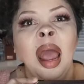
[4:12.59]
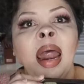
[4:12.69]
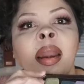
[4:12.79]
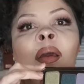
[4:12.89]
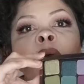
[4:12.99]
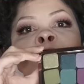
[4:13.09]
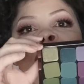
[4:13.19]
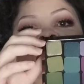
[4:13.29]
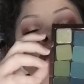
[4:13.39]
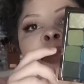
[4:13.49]
know
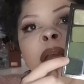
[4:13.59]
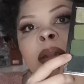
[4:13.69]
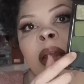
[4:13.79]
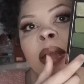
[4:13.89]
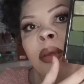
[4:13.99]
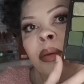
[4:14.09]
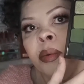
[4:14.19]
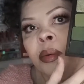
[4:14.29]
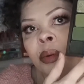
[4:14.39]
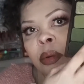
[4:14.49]
she said that
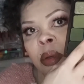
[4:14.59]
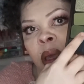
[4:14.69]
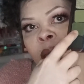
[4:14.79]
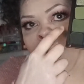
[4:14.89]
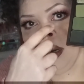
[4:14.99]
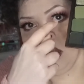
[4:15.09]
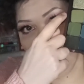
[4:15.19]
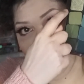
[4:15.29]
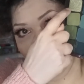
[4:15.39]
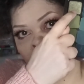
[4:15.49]
you can
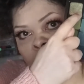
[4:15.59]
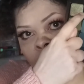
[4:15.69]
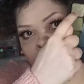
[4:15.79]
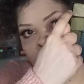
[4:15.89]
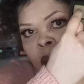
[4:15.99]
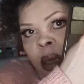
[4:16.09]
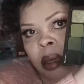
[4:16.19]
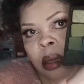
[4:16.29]
like